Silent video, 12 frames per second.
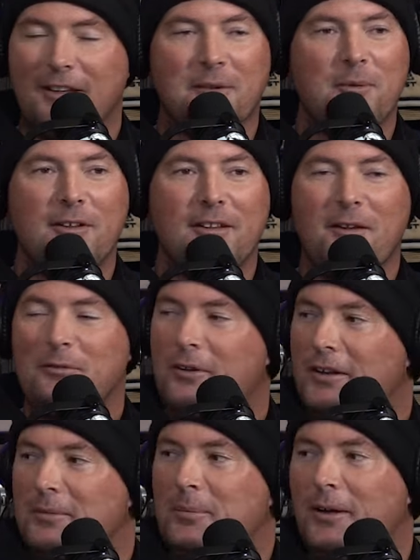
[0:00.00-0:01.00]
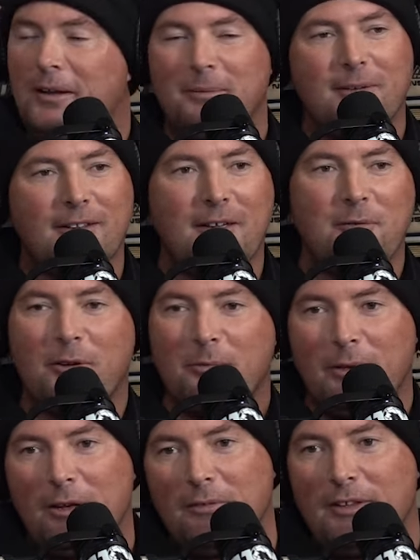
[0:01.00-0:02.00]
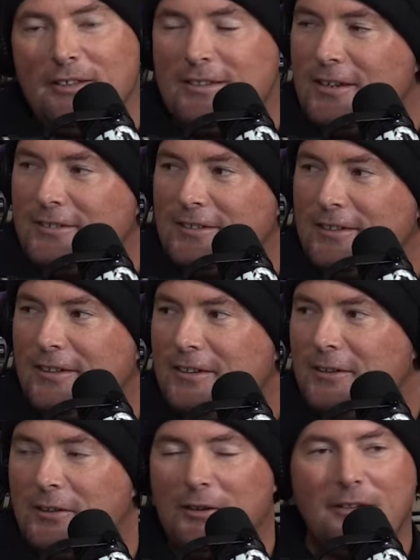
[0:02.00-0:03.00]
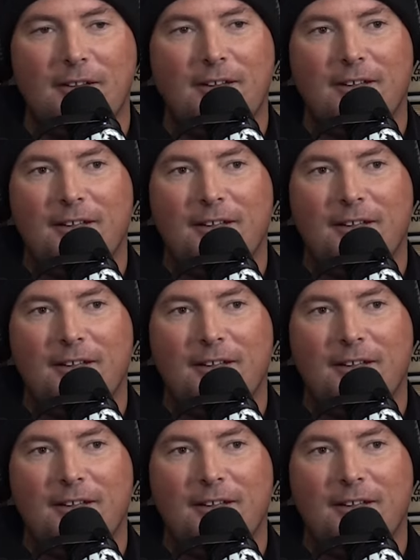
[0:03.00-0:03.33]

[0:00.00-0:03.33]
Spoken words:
Like we loved riding pipe. Like everyone would be over there sessioning it, you know.